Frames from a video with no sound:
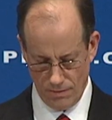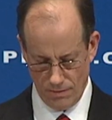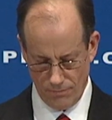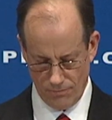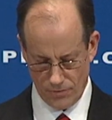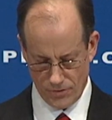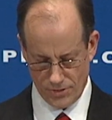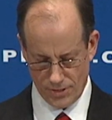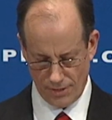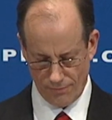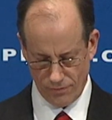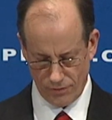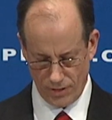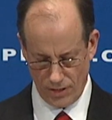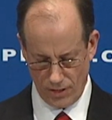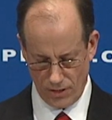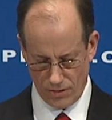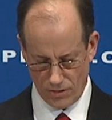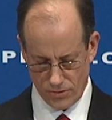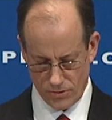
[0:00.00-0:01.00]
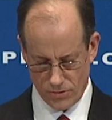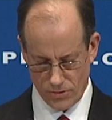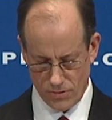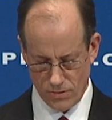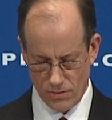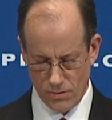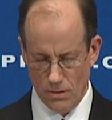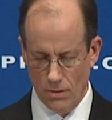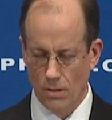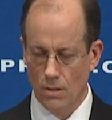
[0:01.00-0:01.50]
for several years.
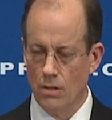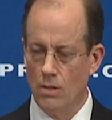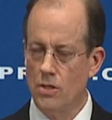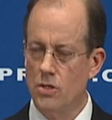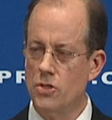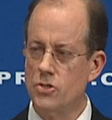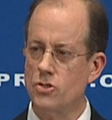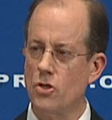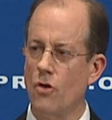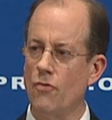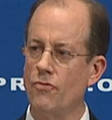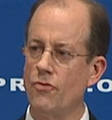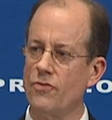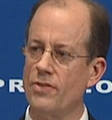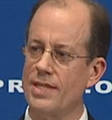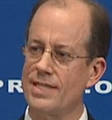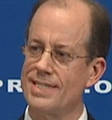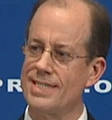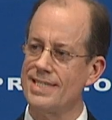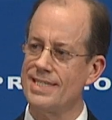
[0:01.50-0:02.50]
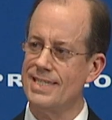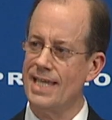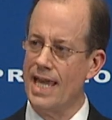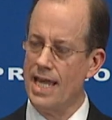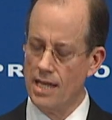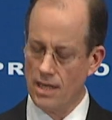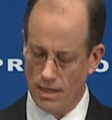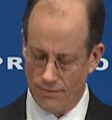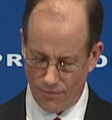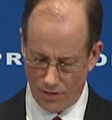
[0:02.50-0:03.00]
So, for the
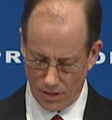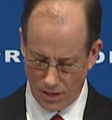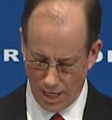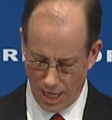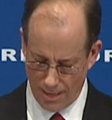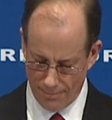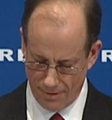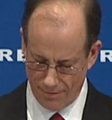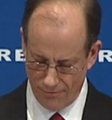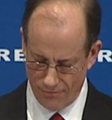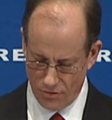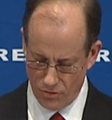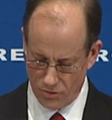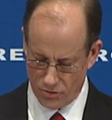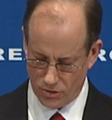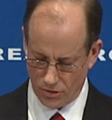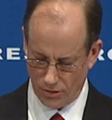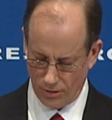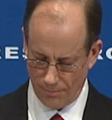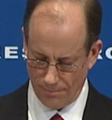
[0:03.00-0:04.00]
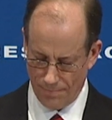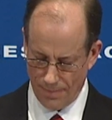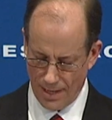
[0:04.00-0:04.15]
sake of our common future